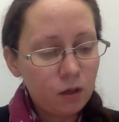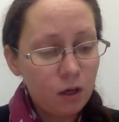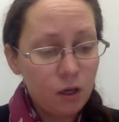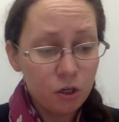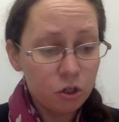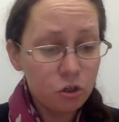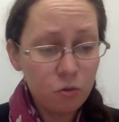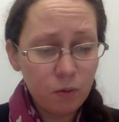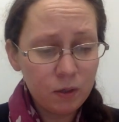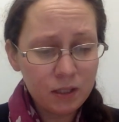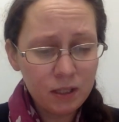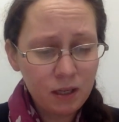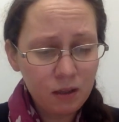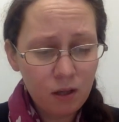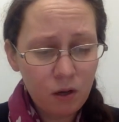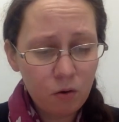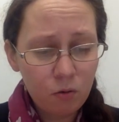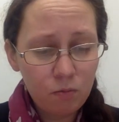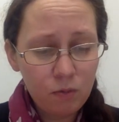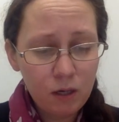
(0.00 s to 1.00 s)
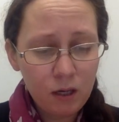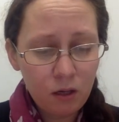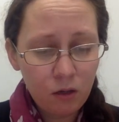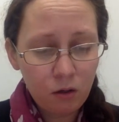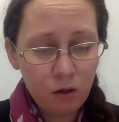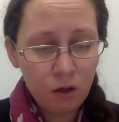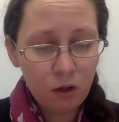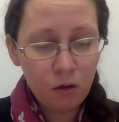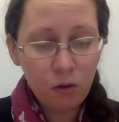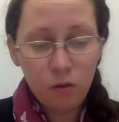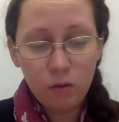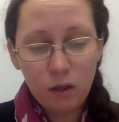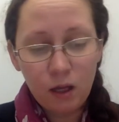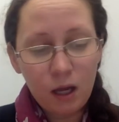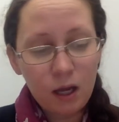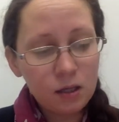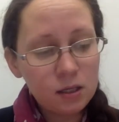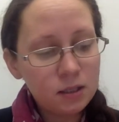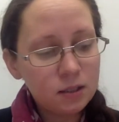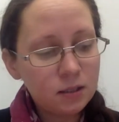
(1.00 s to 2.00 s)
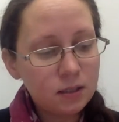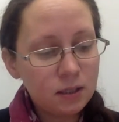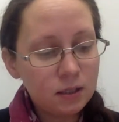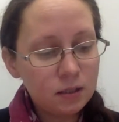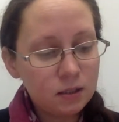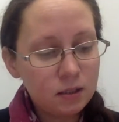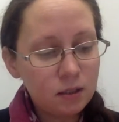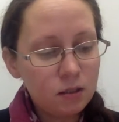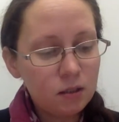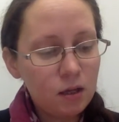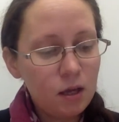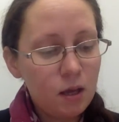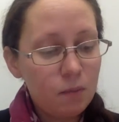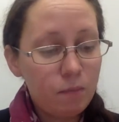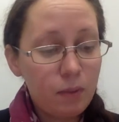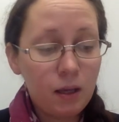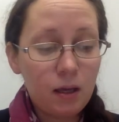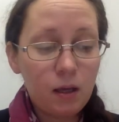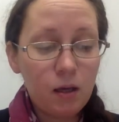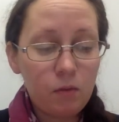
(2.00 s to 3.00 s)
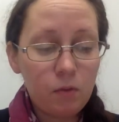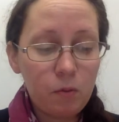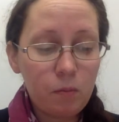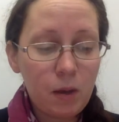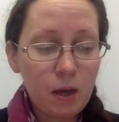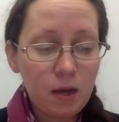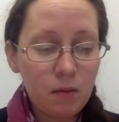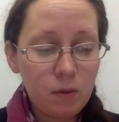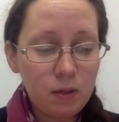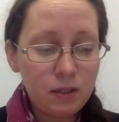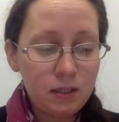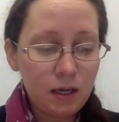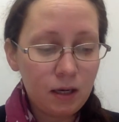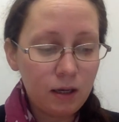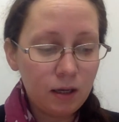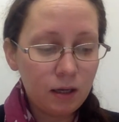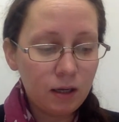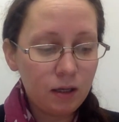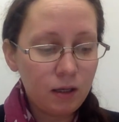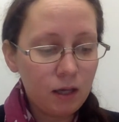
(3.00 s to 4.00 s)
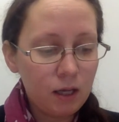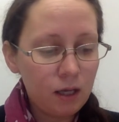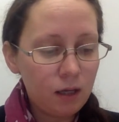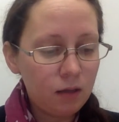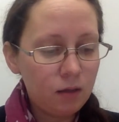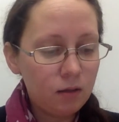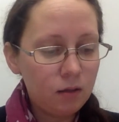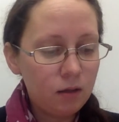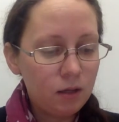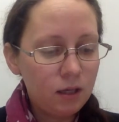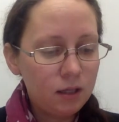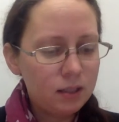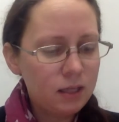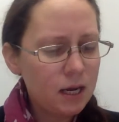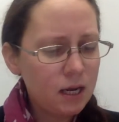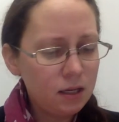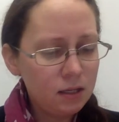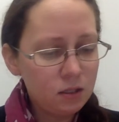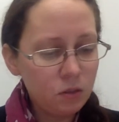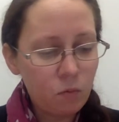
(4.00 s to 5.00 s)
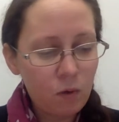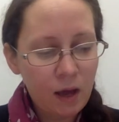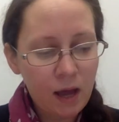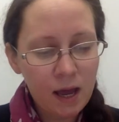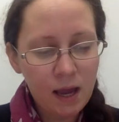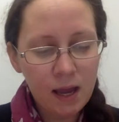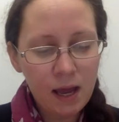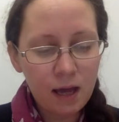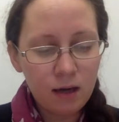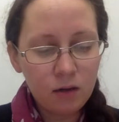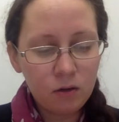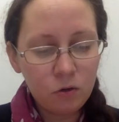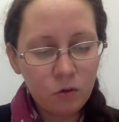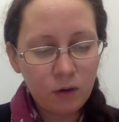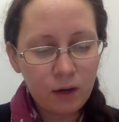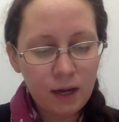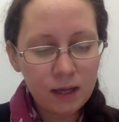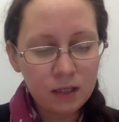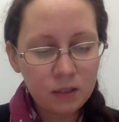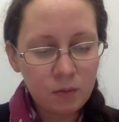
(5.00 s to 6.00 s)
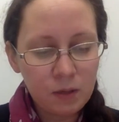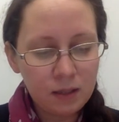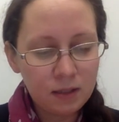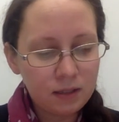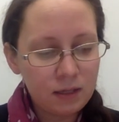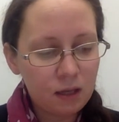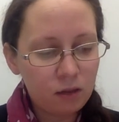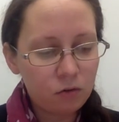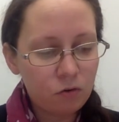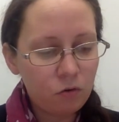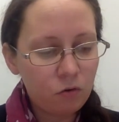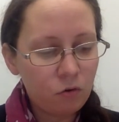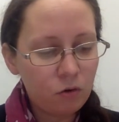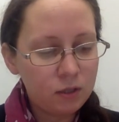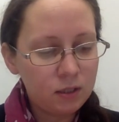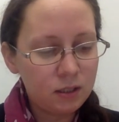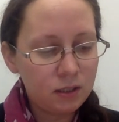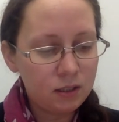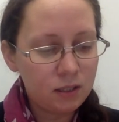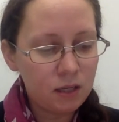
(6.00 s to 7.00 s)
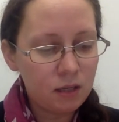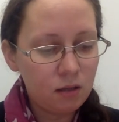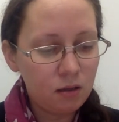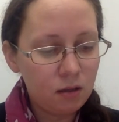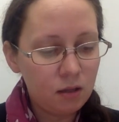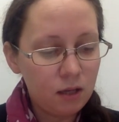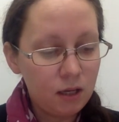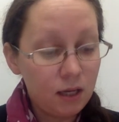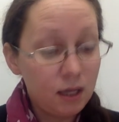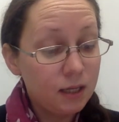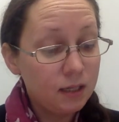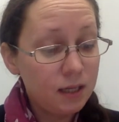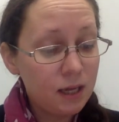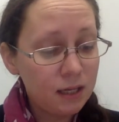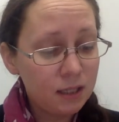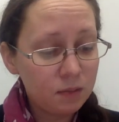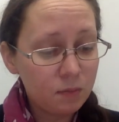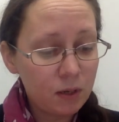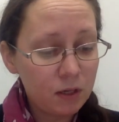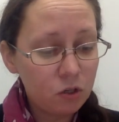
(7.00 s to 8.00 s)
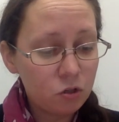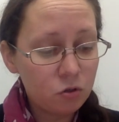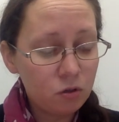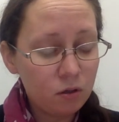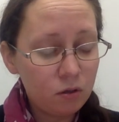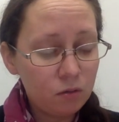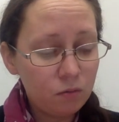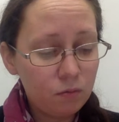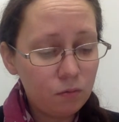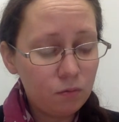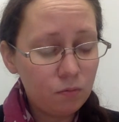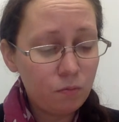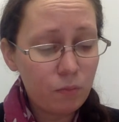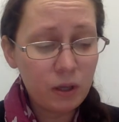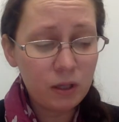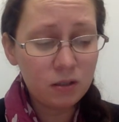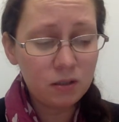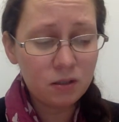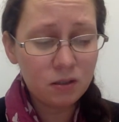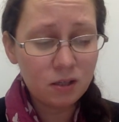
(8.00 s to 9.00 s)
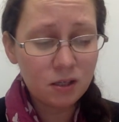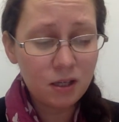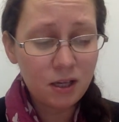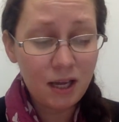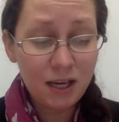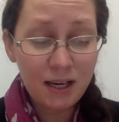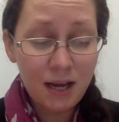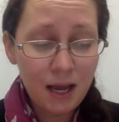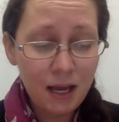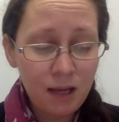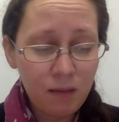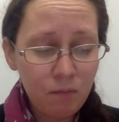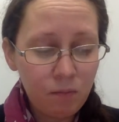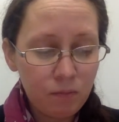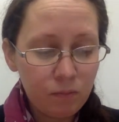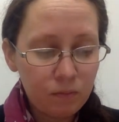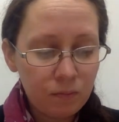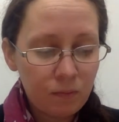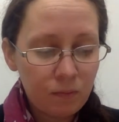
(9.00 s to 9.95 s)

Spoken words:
She wasn't in there a minute ago, the girl insisted, picking up the baby delicately. Take it away, Eleanora Gaspique said through gritted teeth. Yes, matron, but a name?